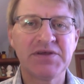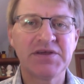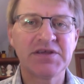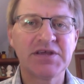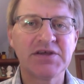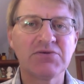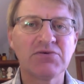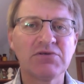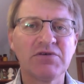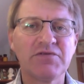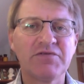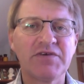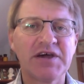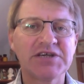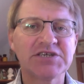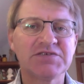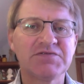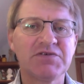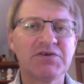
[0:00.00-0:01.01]
Get all the
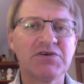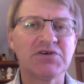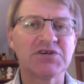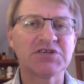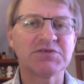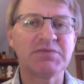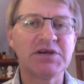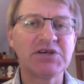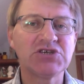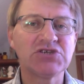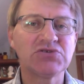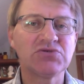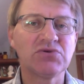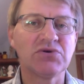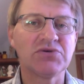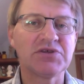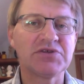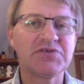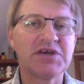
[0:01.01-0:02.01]
facts first. Make
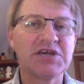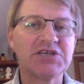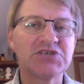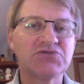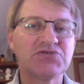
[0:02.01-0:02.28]
sure that things